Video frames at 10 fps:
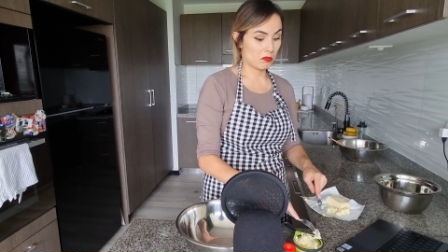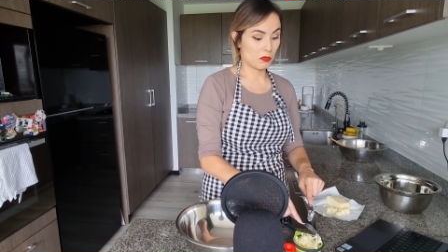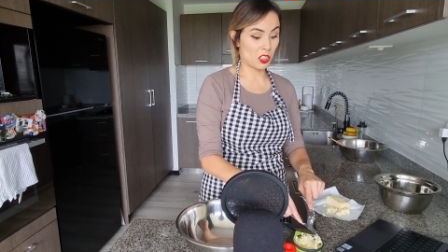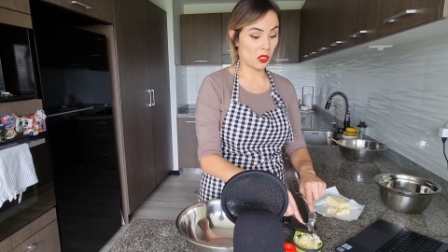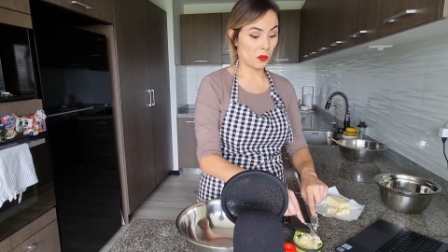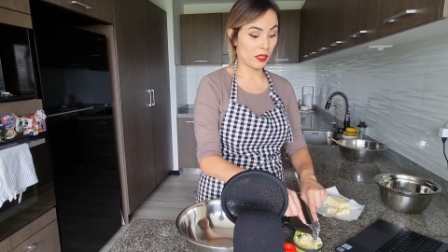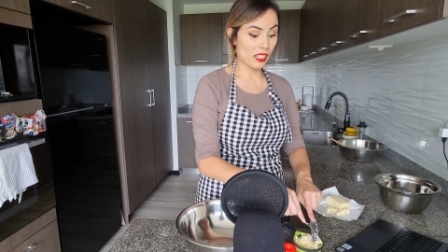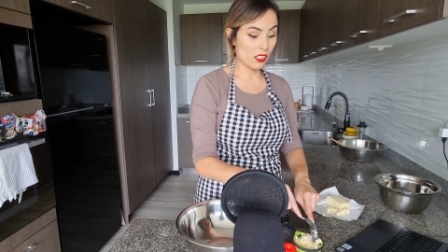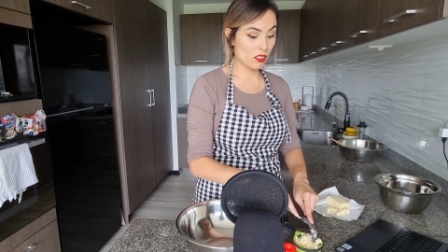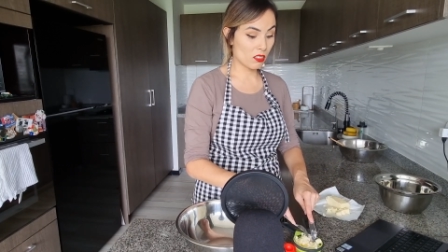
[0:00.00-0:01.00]
2
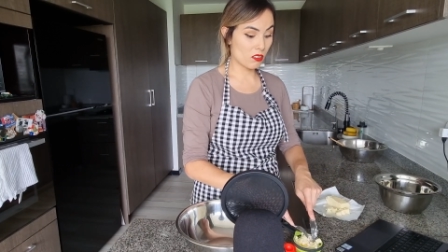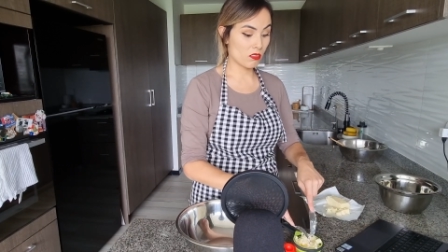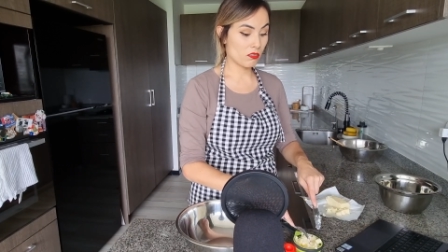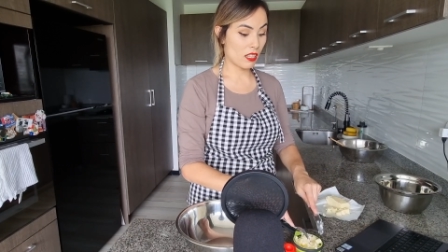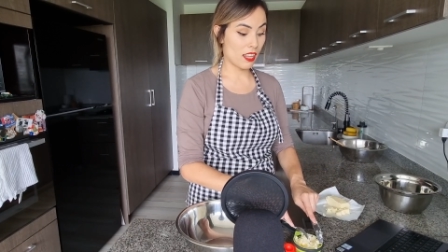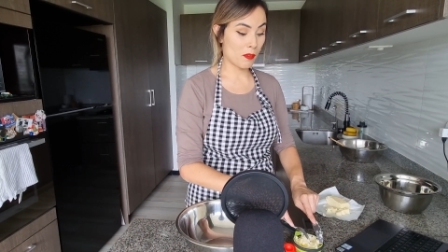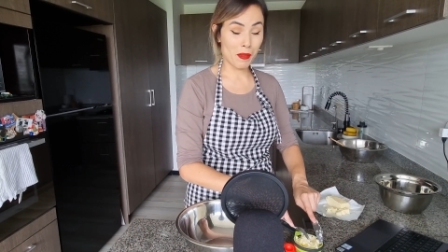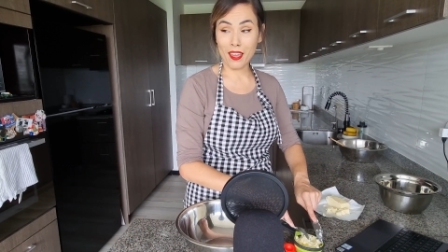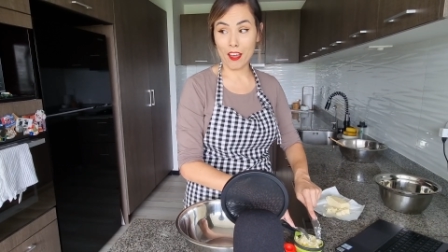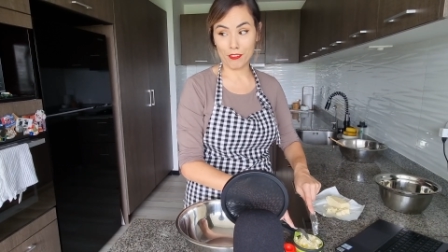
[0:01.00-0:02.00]
weeks and then
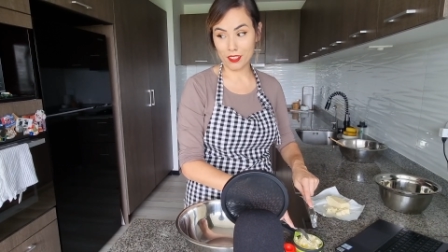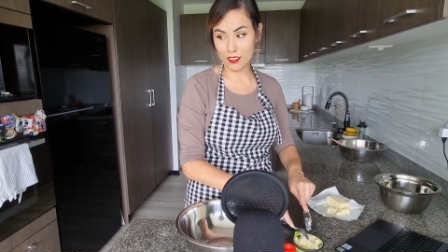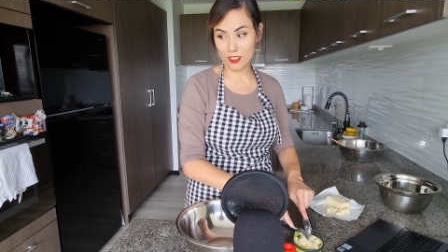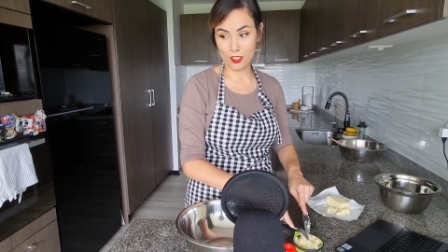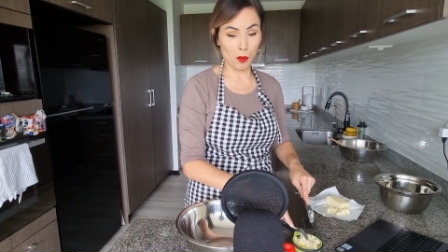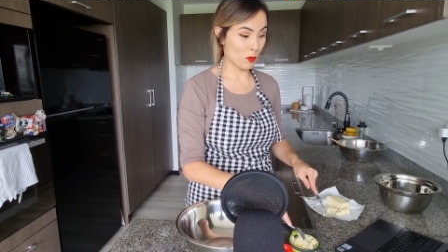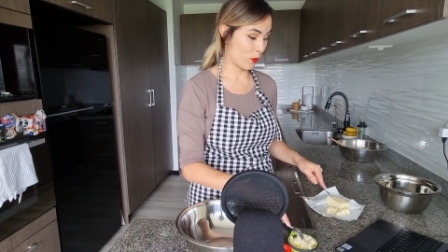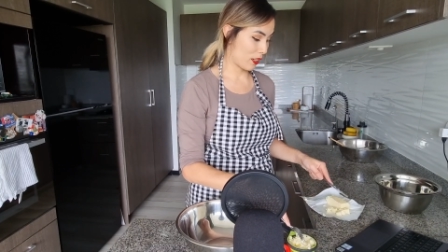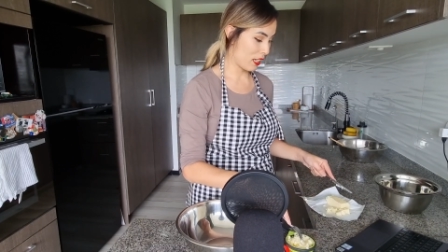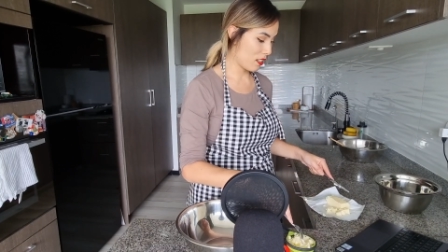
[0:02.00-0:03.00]
my oven stopped
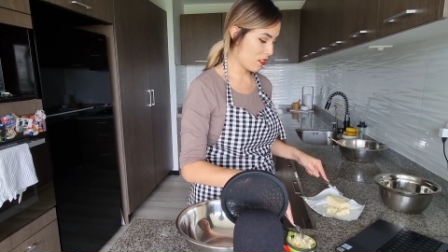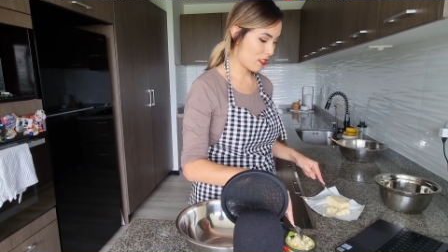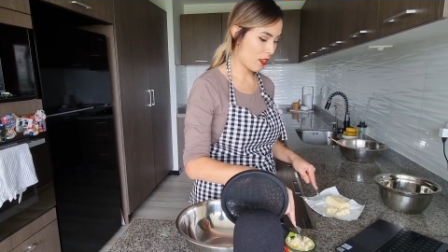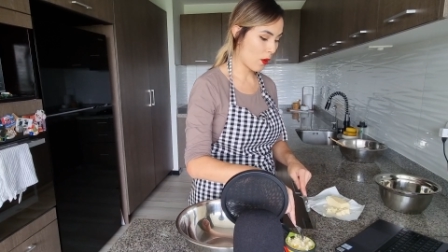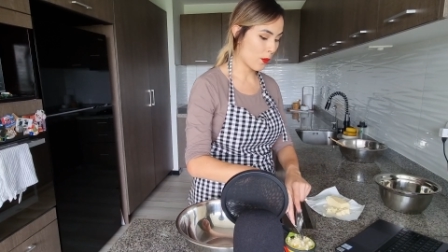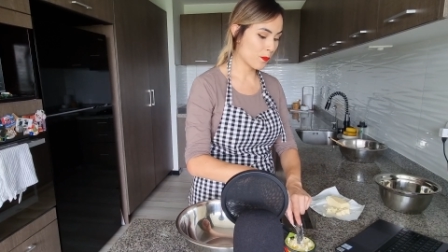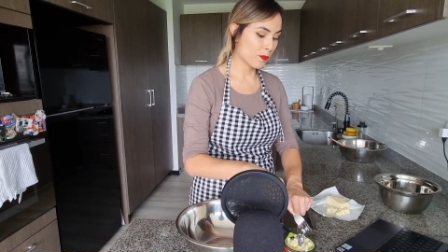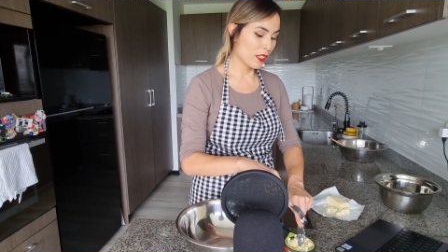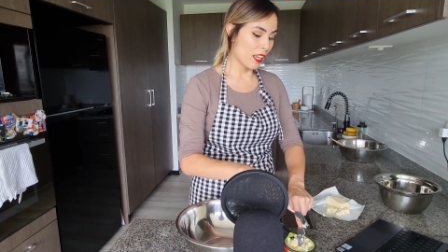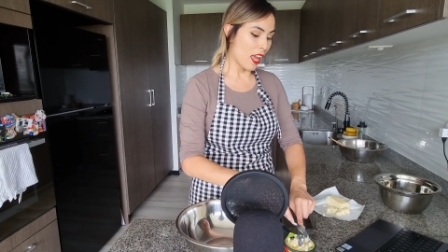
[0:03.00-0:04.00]
working, so
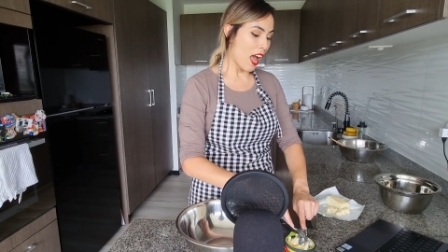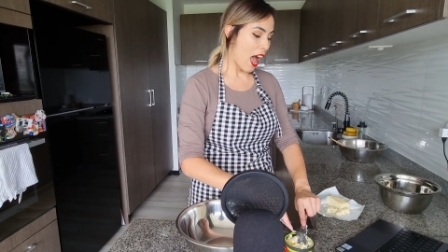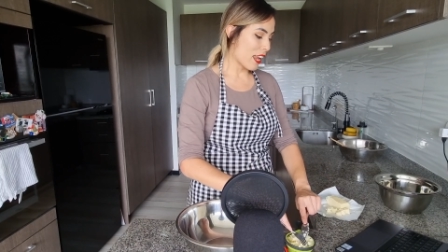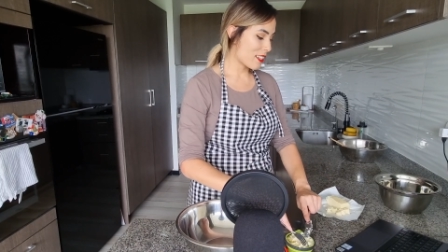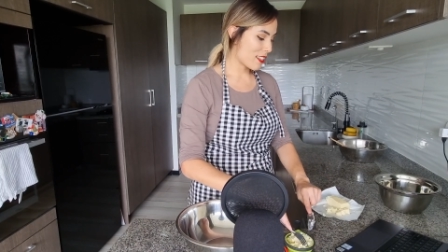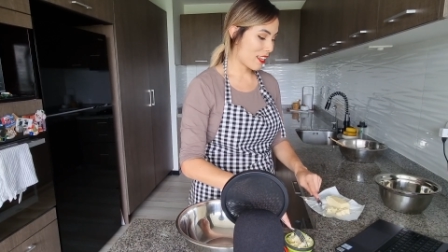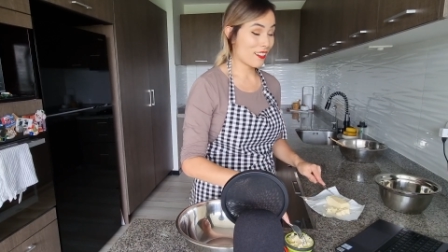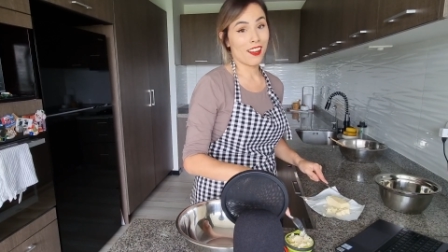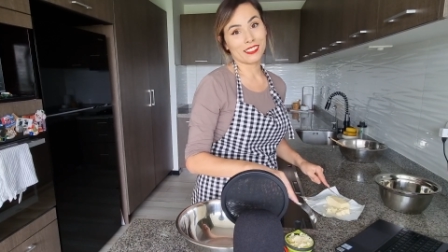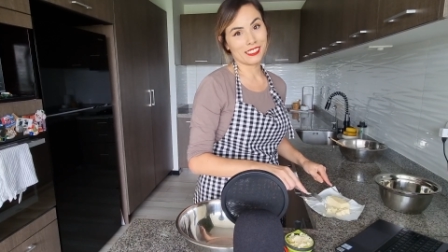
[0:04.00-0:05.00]
I decided
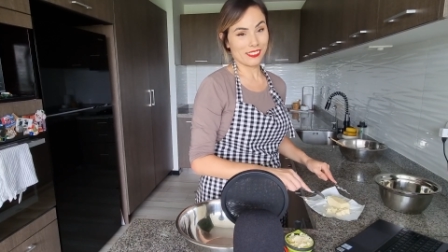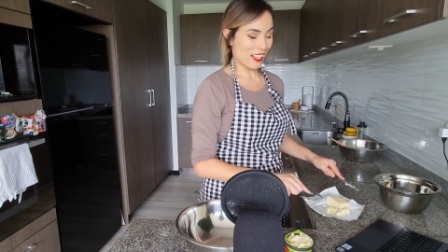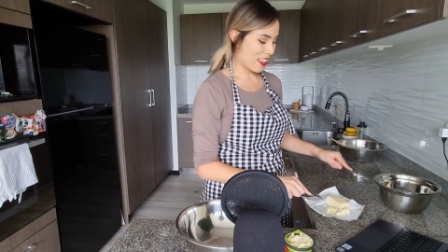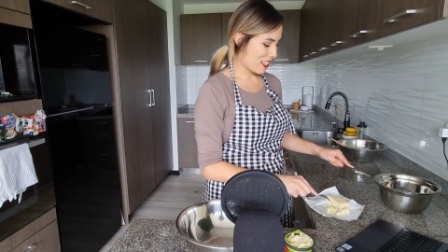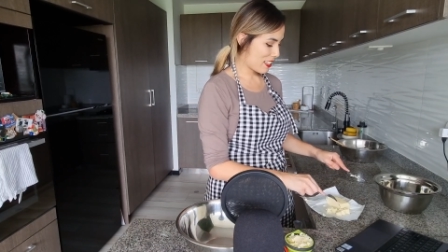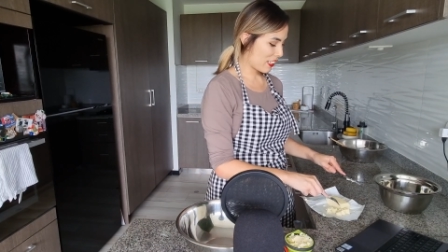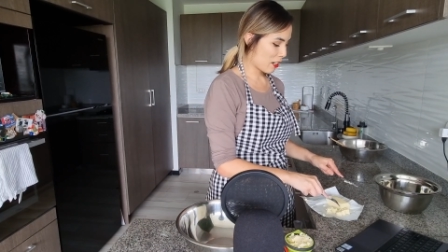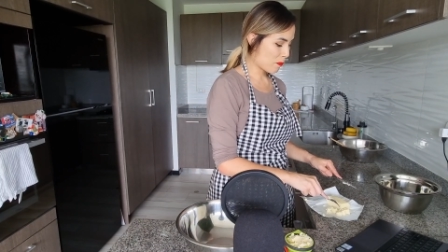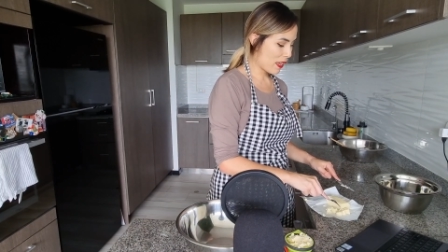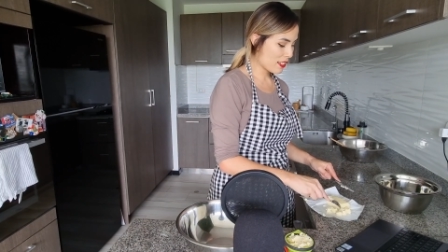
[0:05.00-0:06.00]
not to do that this
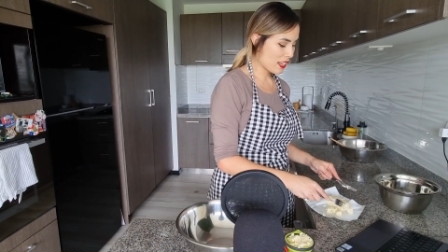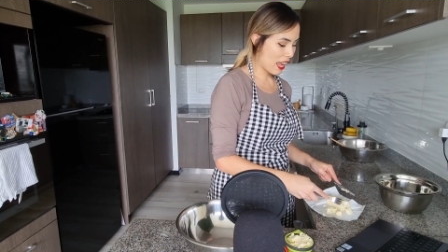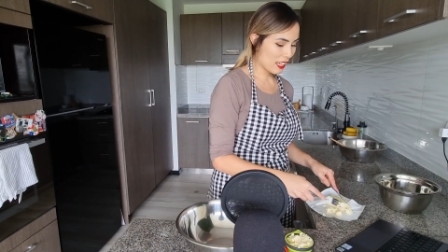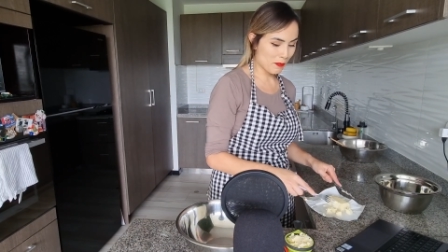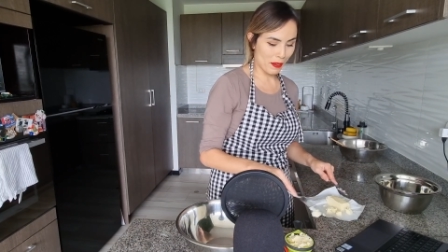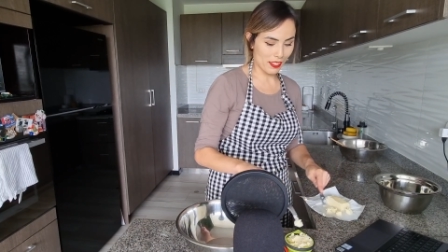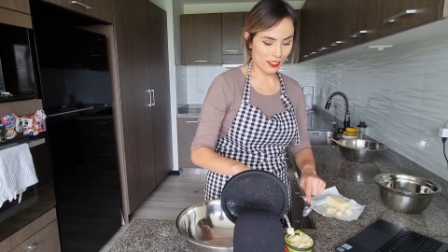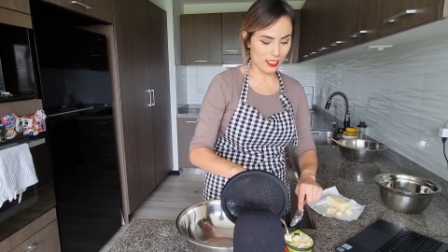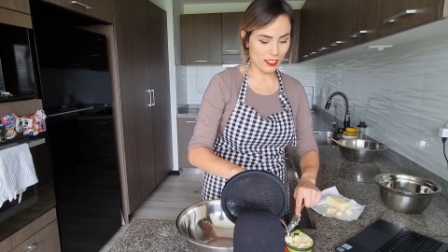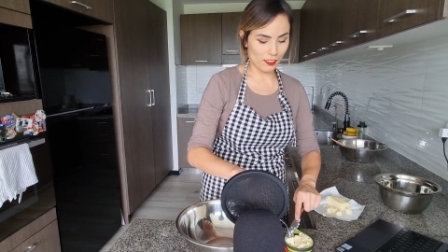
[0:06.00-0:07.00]
year. But I can make
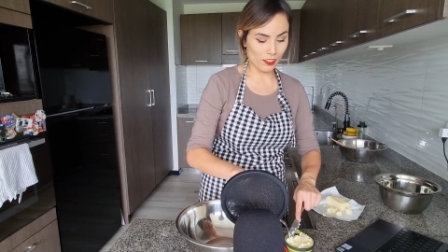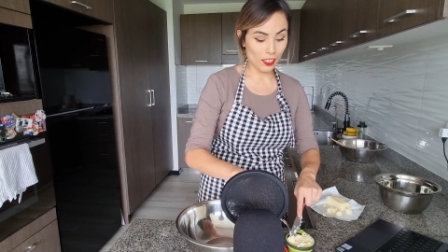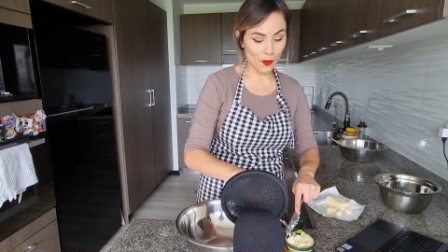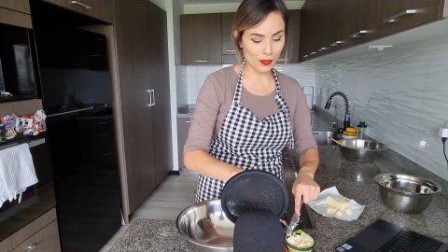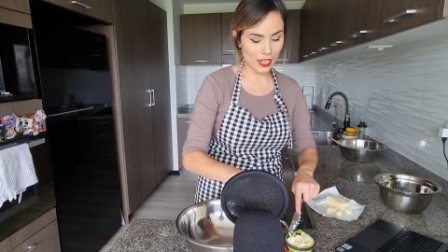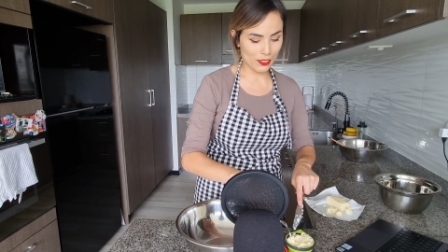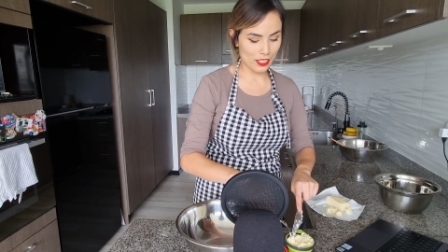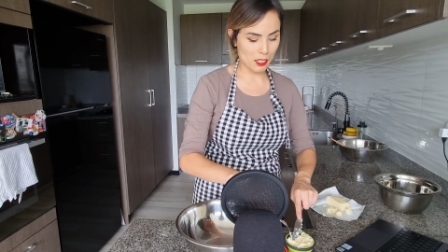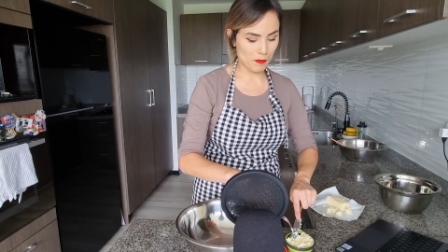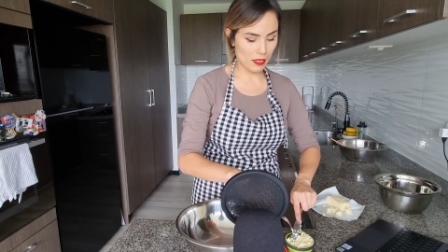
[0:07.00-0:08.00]
these little coconut
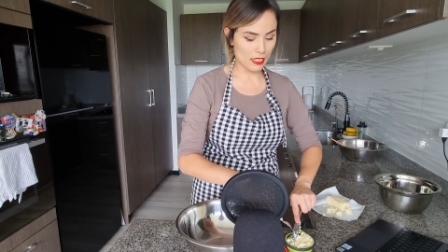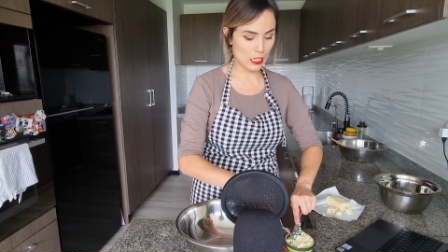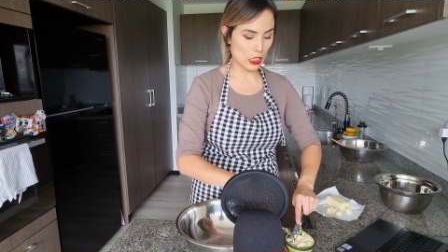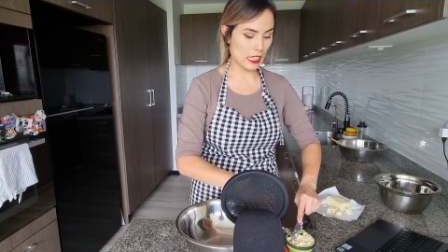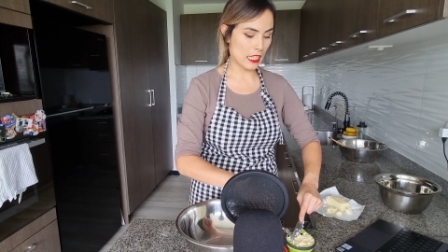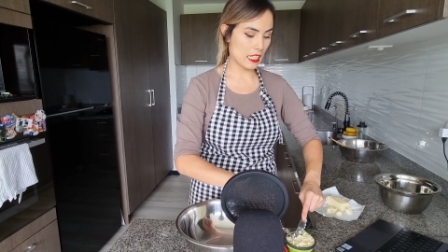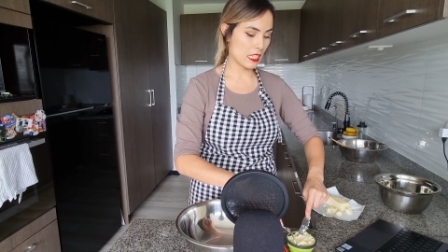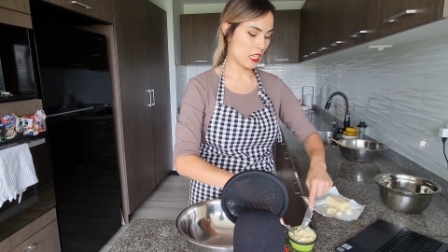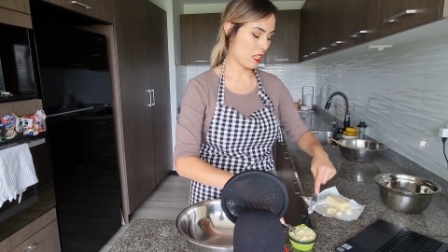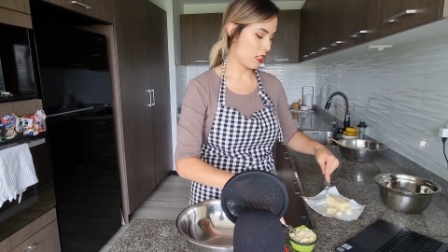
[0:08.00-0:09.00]
Christmas cookies